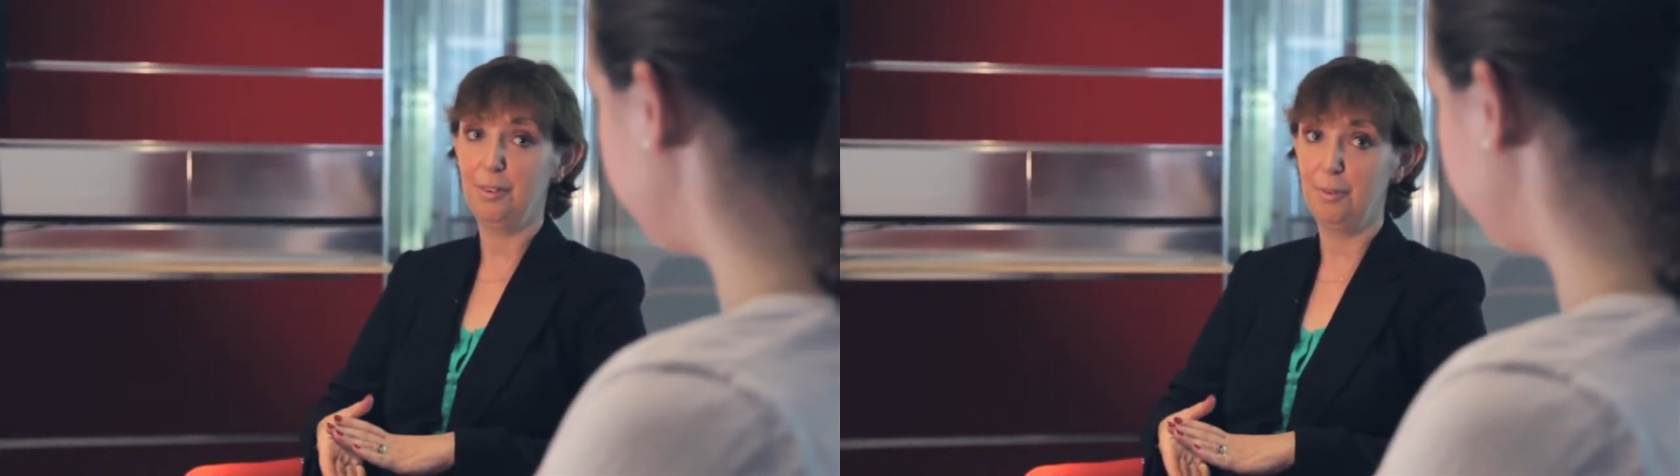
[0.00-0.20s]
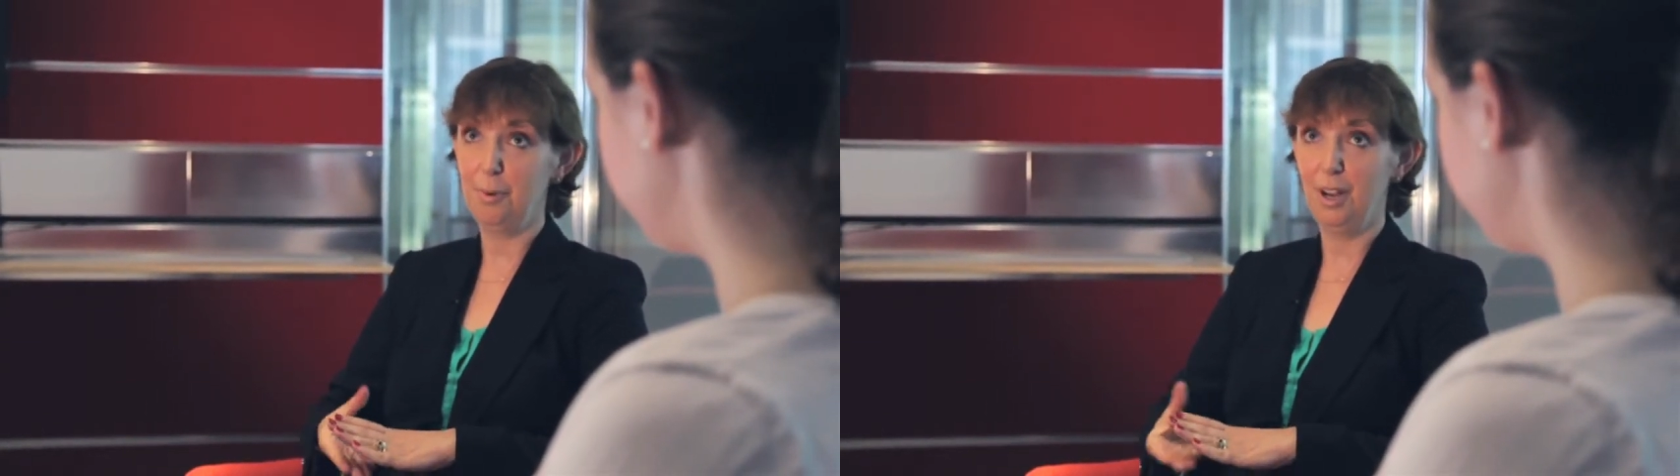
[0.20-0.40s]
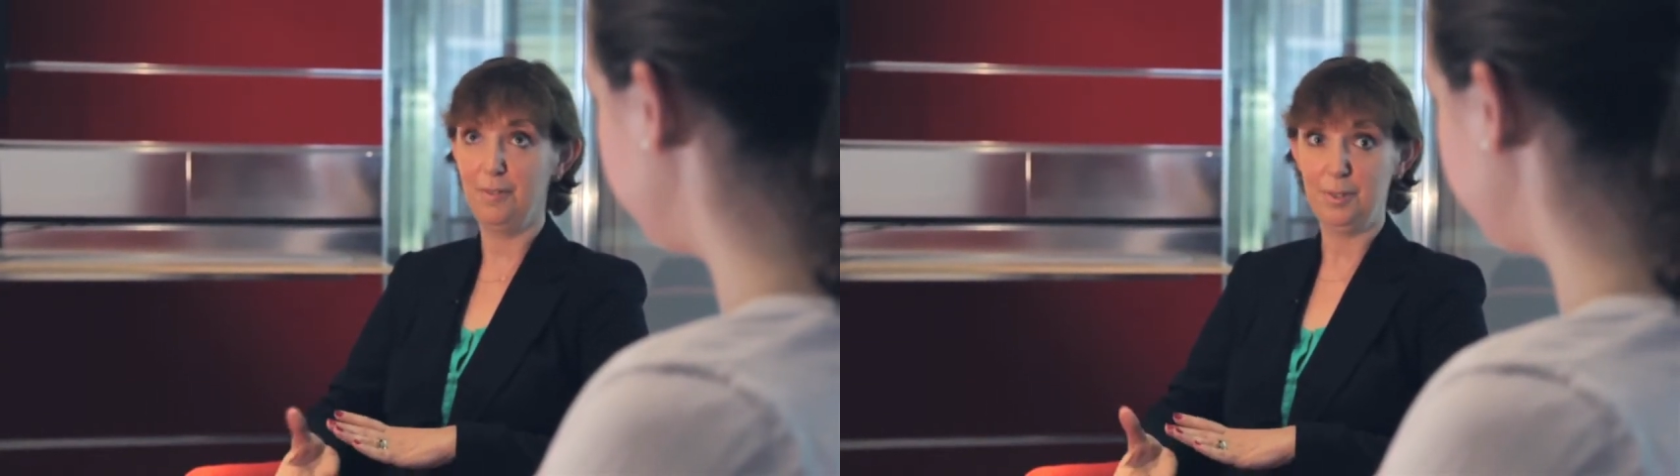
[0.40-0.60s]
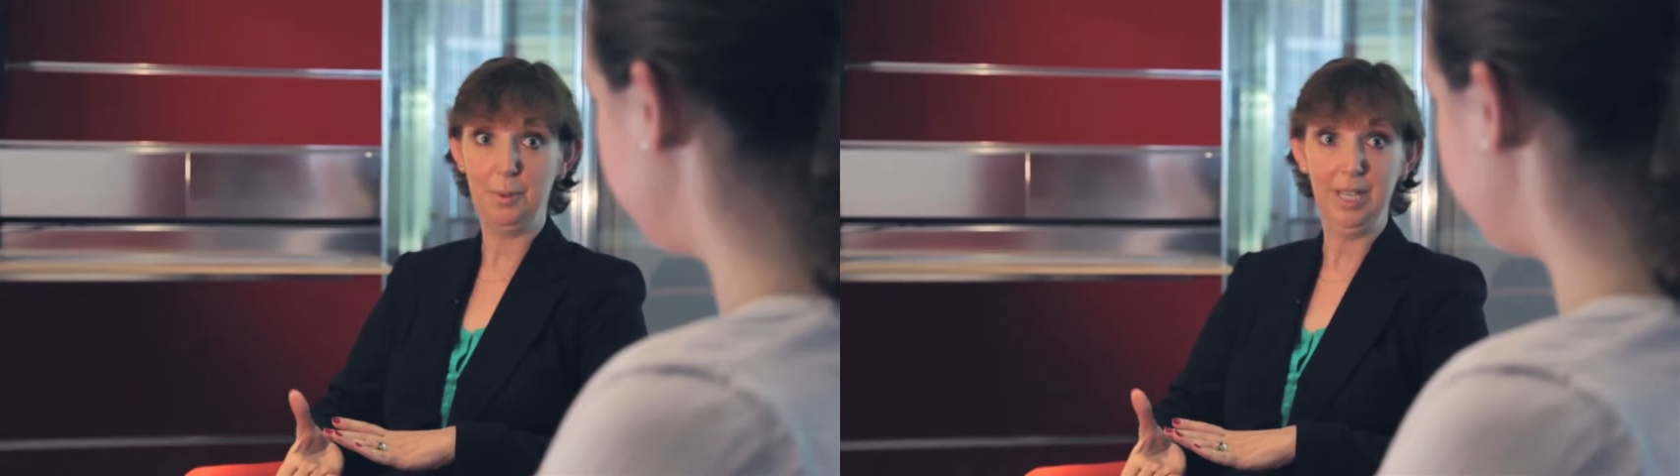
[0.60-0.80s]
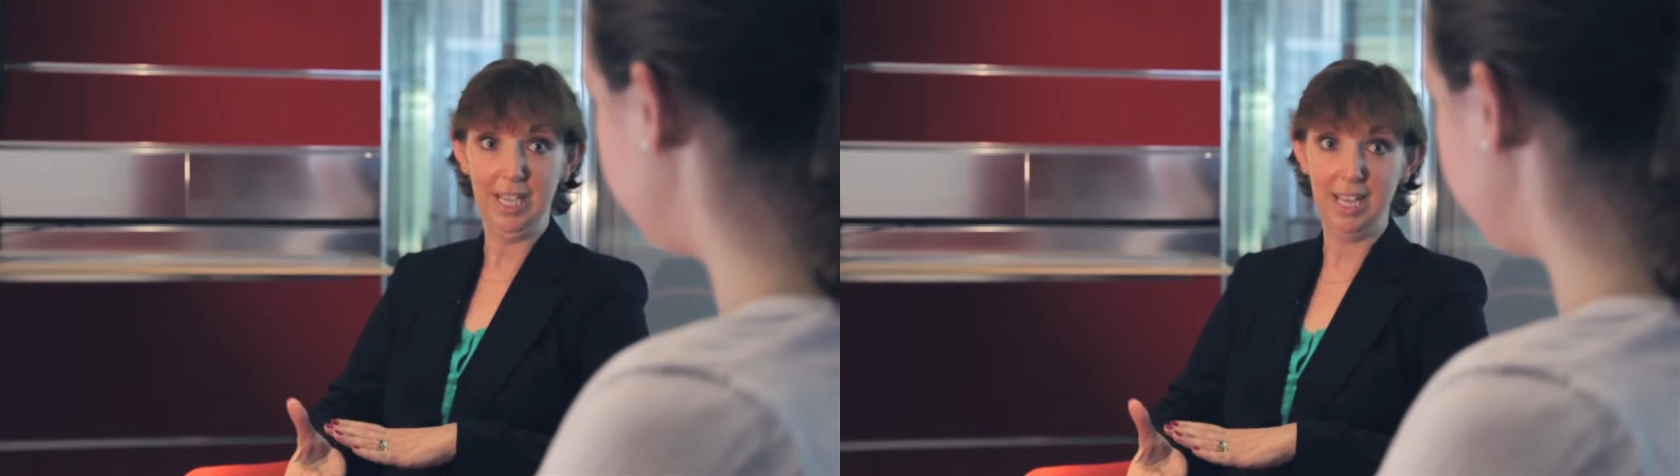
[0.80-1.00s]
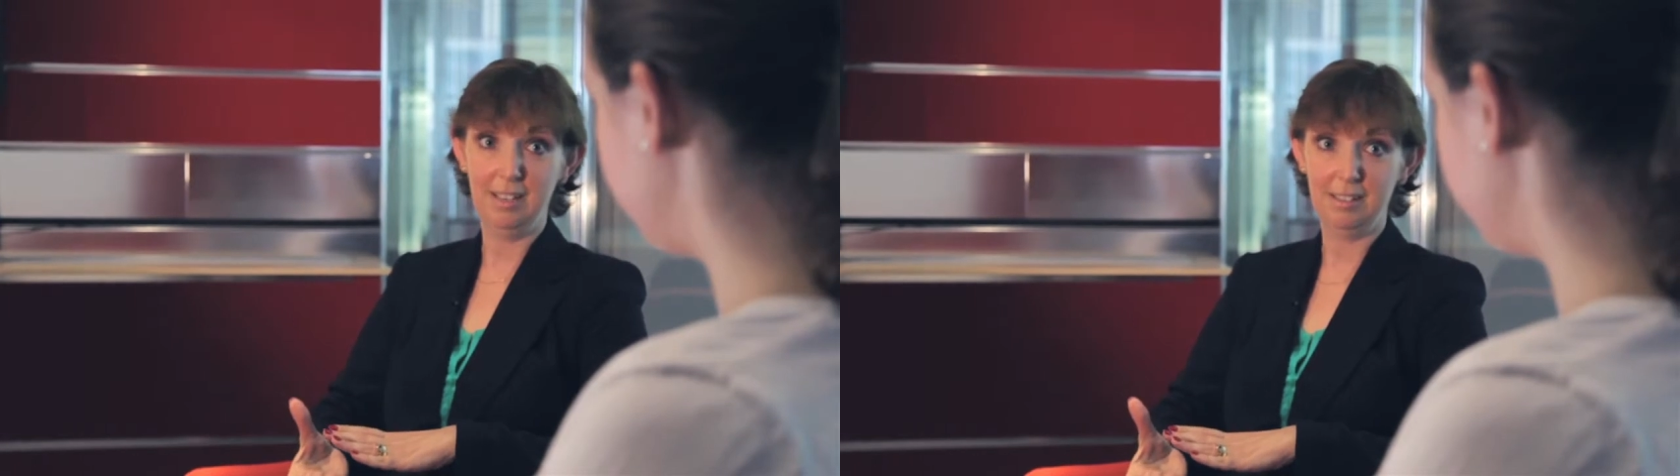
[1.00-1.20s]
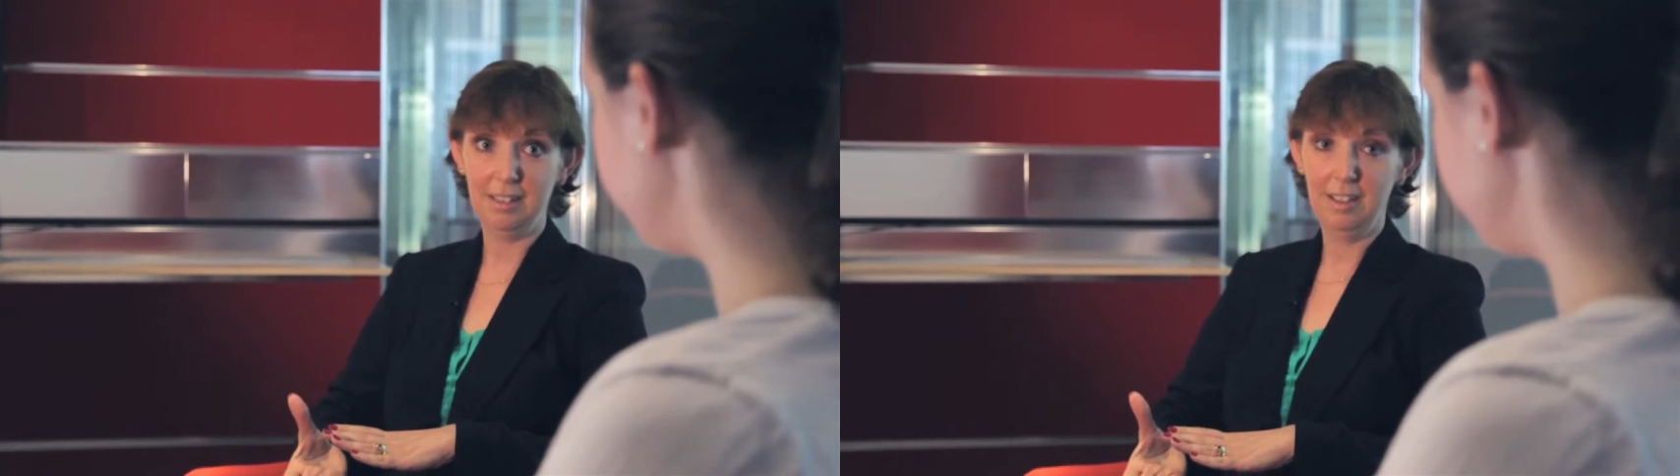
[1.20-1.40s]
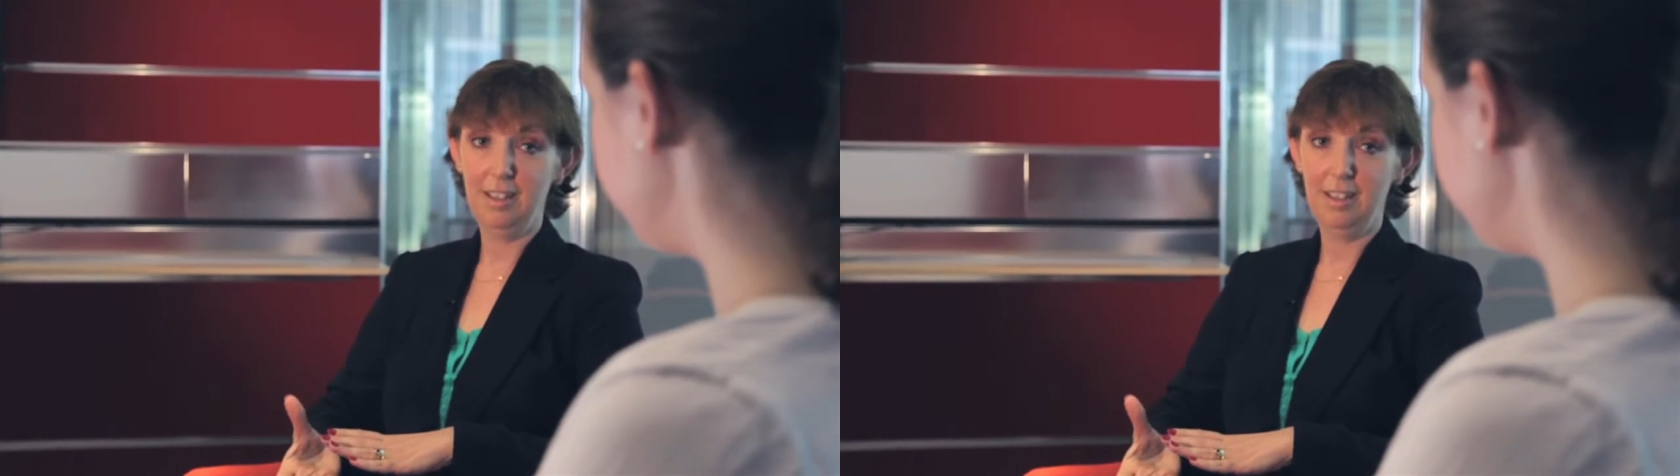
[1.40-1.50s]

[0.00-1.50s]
for well over 20 years.